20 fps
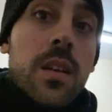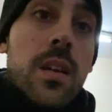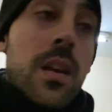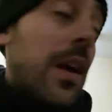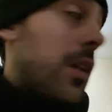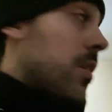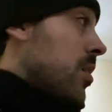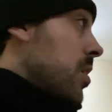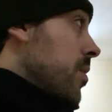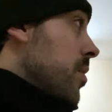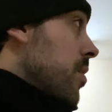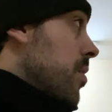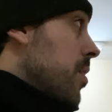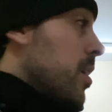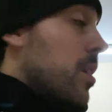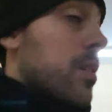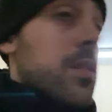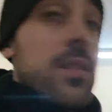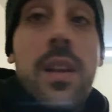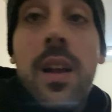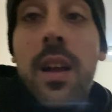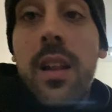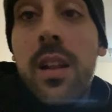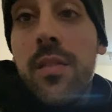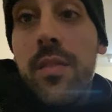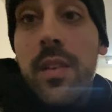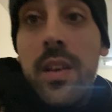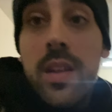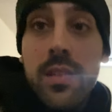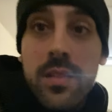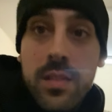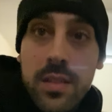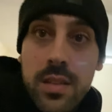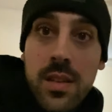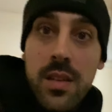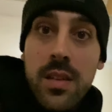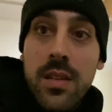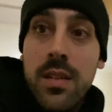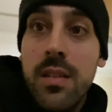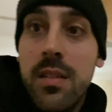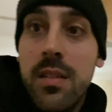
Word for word: I don't even think there's elevators in here.